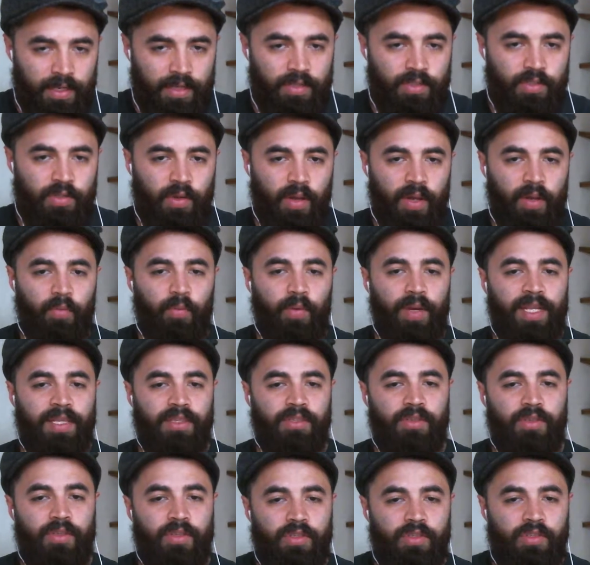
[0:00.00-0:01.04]
So I
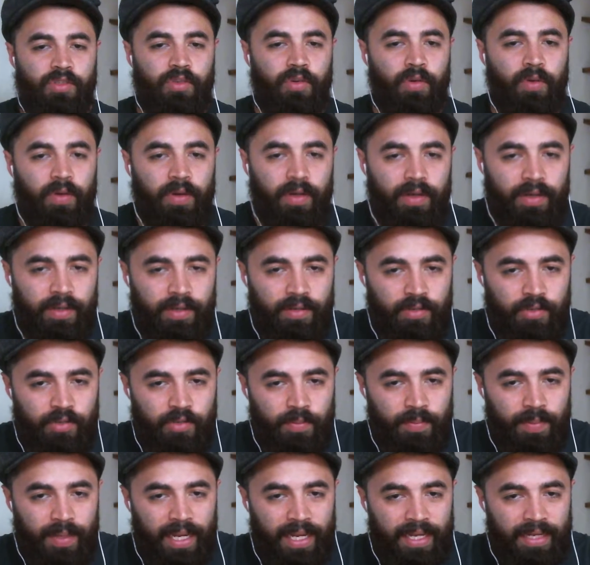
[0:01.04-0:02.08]
went to the store
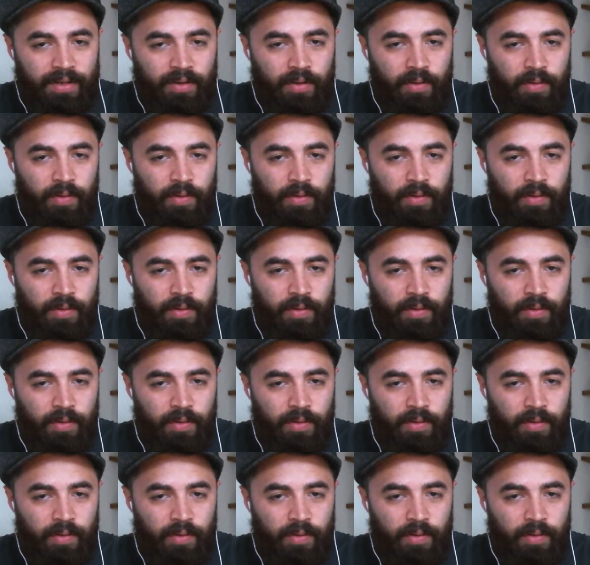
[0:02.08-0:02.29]
to buy an